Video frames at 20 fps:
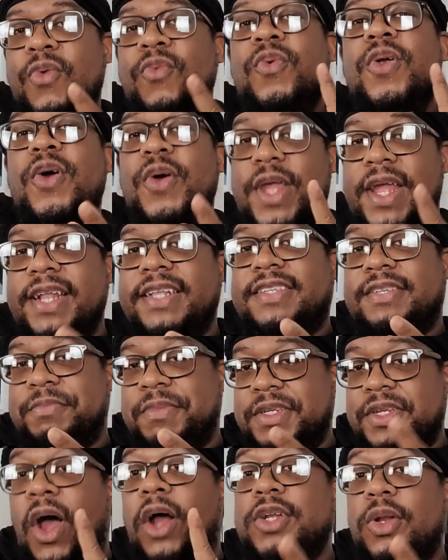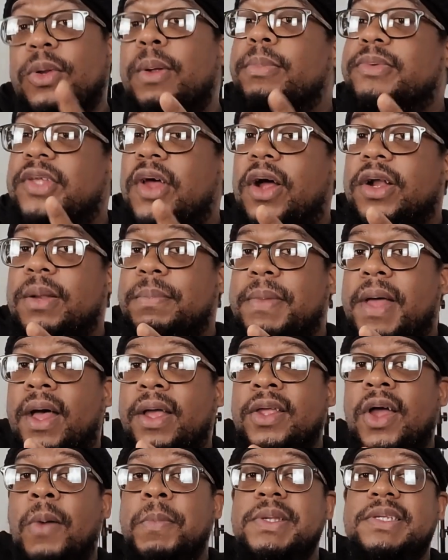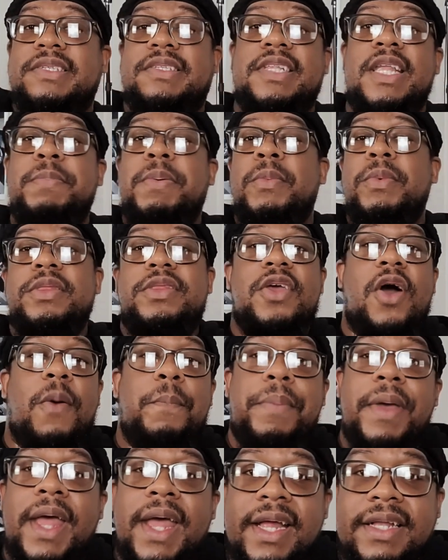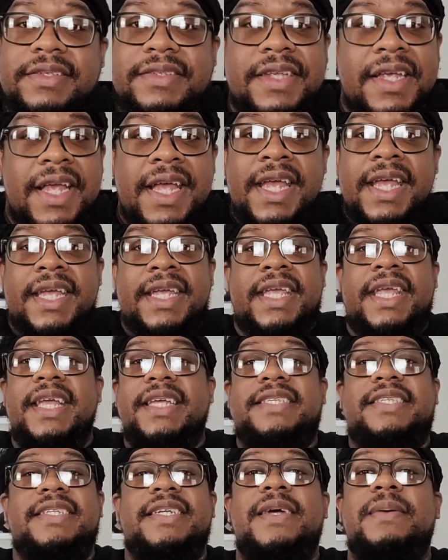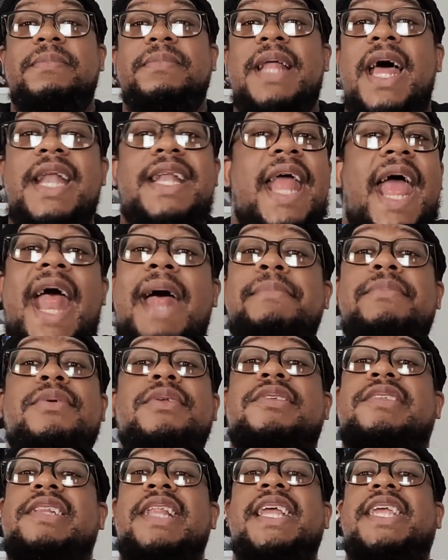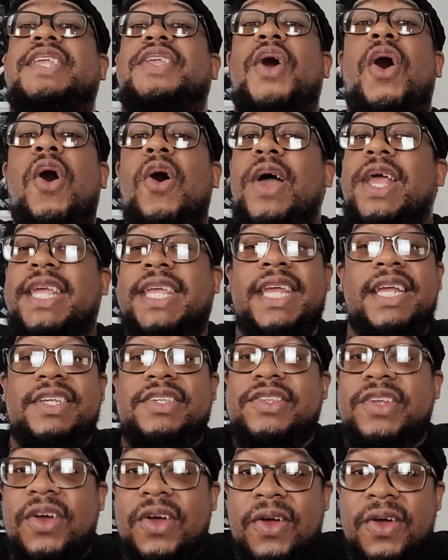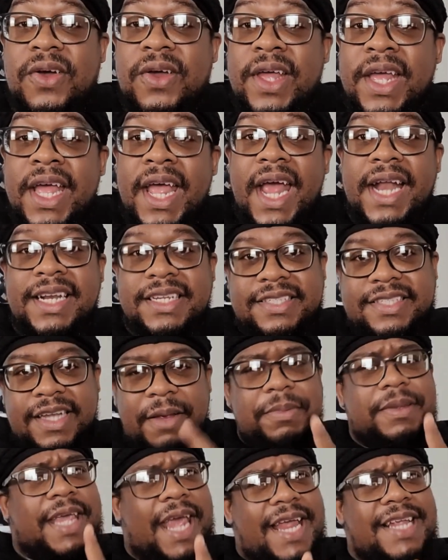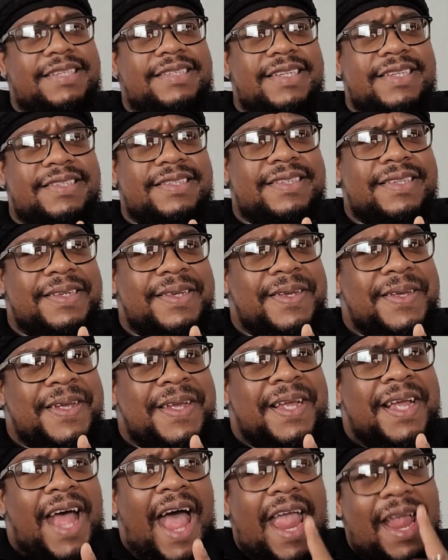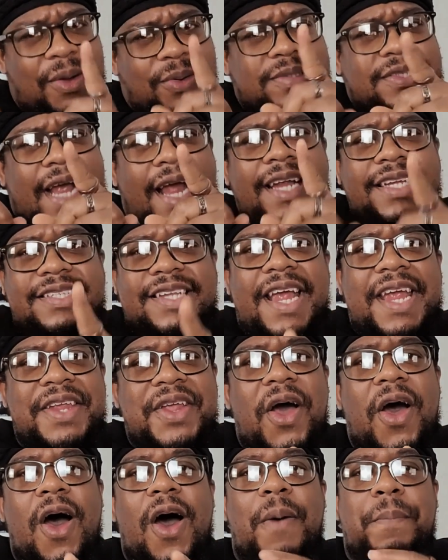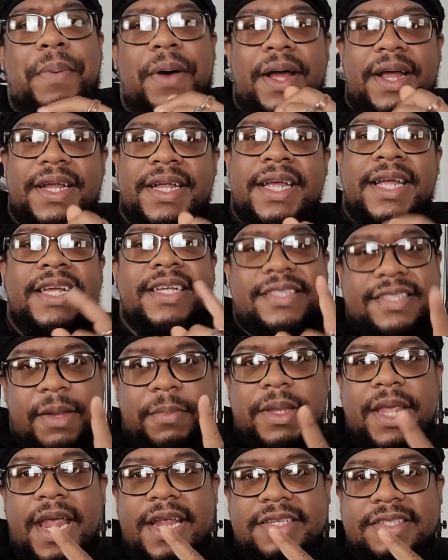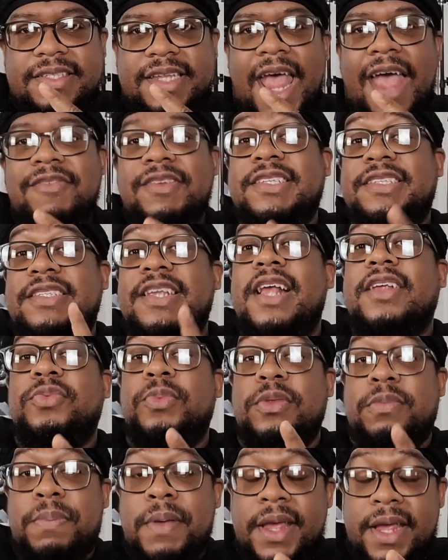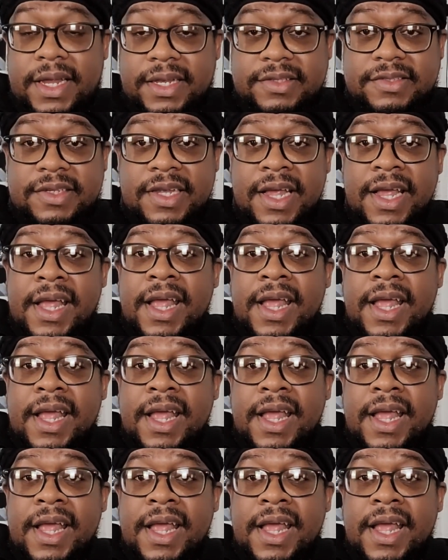Real intimate. Y'all know what I'm talking about. Y'all be sleeping with y'all pets, kissing them, letting the animals lick y'all and kiss y'all. And in some cases, I ain't saying y'all, but in some cases, having sex with pets.